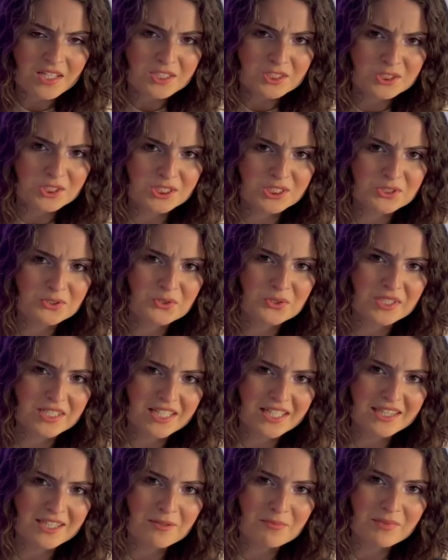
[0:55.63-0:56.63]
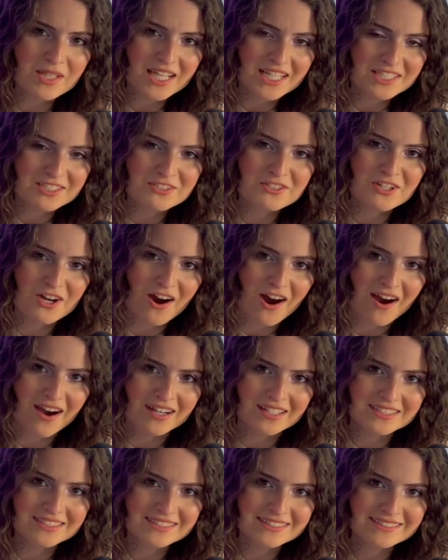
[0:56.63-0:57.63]
She's treating them like
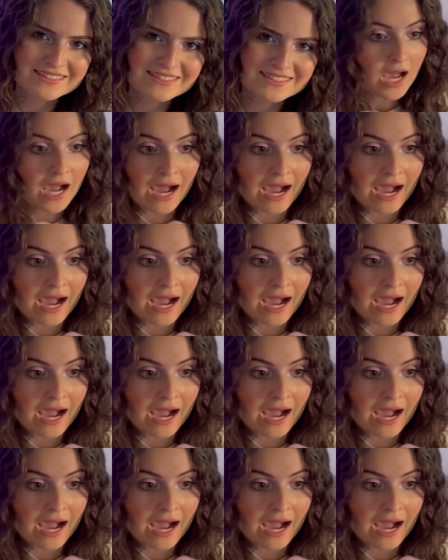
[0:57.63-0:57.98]
dogs.